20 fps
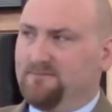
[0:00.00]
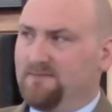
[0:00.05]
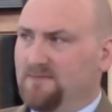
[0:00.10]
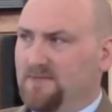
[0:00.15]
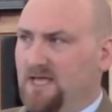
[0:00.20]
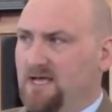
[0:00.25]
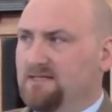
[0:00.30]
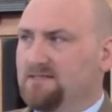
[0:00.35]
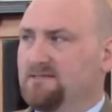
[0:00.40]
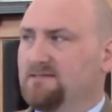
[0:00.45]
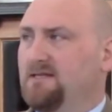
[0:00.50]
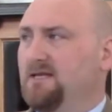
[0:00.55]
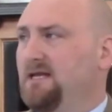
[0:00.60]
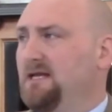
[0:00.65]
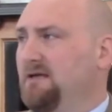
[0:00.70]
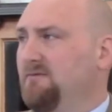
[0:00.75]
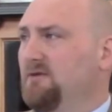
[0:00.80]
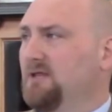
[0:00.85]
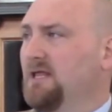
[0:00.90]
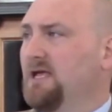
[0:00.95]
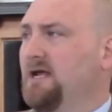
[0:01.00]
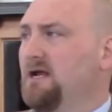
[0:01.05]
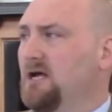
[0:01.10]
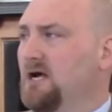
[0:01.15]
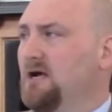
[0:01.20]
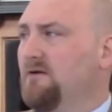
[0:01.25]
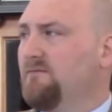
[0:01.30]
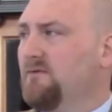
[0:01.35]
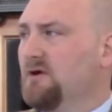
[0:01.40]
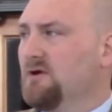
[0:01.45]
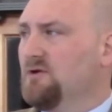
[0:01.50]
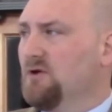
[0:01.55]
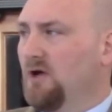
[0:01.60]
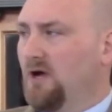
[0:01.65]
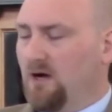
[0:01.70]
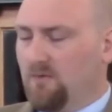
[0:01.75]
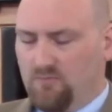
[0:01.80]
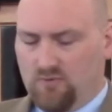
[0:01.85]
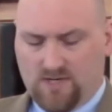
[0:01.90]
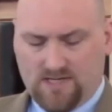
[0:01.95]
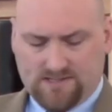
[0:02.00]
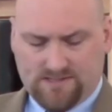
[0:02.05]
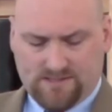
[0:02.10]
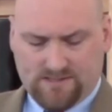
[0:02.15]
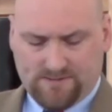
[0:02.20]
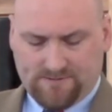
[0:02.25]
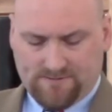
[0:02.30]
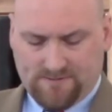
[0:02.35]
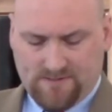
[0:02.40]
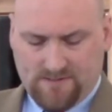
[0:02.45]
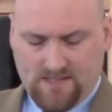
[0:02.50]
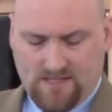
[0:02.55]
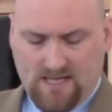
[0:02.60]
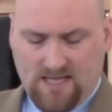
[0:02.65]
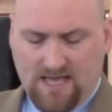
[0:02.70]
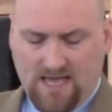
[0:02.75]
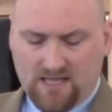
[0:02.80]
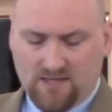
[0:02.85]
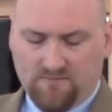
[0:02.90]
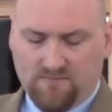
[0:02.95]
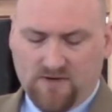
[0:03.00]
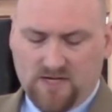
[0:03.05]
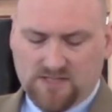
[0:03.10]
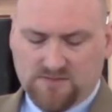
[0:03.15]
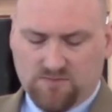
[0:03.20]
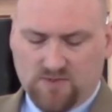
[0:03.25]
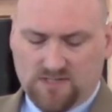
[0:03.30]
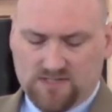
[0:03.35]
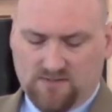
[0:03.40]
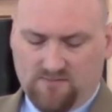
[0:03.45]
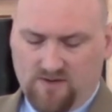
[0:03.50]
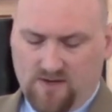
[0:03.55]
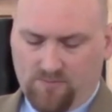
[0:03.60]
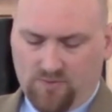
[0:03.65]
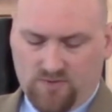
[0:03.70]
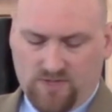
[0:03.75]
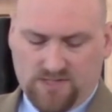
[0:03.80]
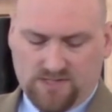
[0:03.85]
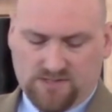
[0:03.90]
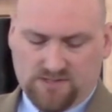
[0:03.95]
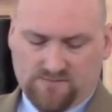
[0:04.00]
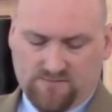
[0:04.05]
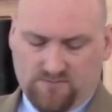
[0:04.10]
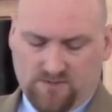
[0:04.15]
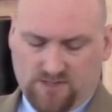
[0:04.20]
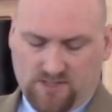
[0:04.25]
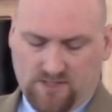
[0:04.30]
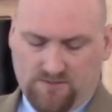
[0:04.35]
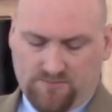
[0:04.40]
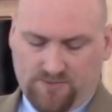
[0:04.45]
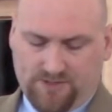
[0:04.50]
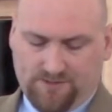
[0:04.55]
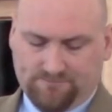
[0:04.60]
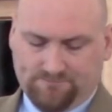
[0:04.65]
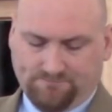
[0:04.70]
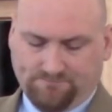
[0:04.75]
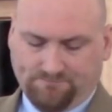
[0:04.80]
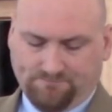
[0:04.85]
Yes, they'd even laid off our president, and the vice president of operations from the company.